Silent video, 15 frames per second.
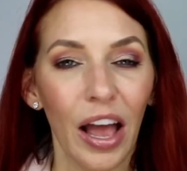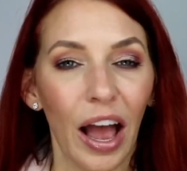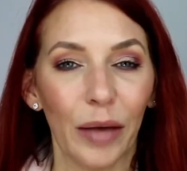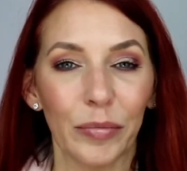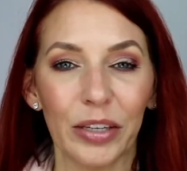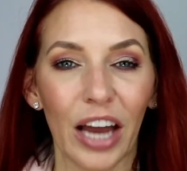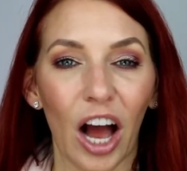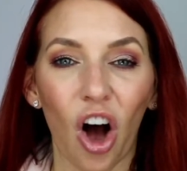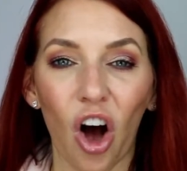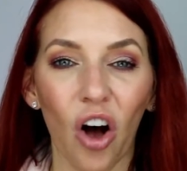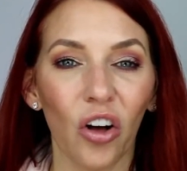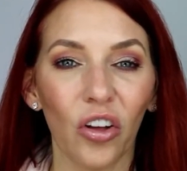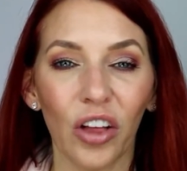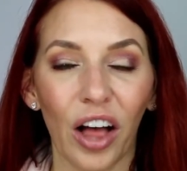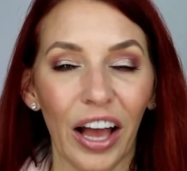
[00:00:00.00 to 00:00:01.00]
I mean,
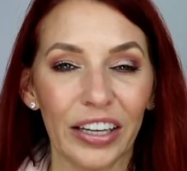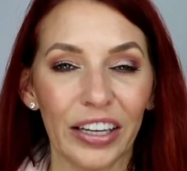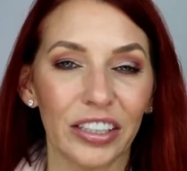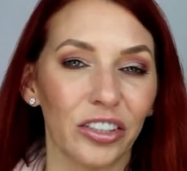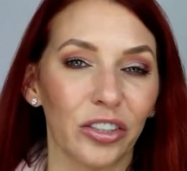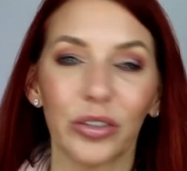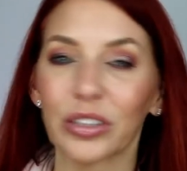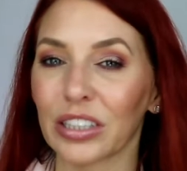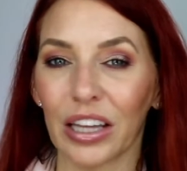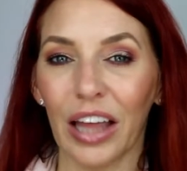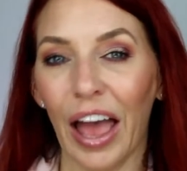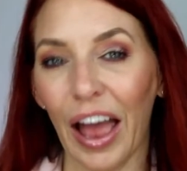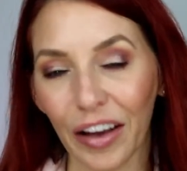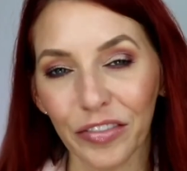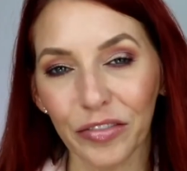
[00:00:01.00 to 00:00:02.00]
all I can do is
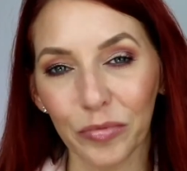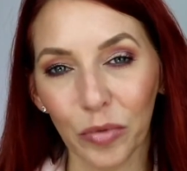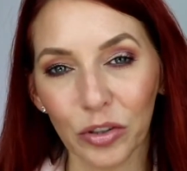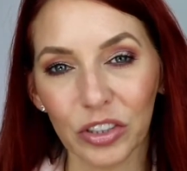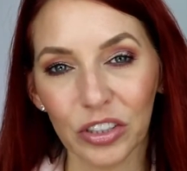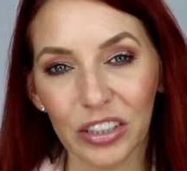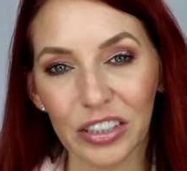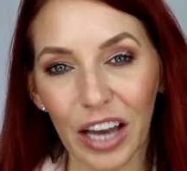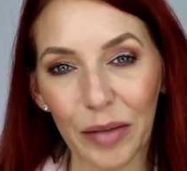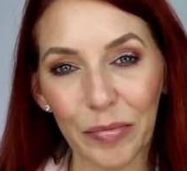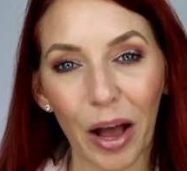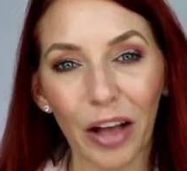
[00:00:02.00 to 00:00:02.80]
laugh most of the time.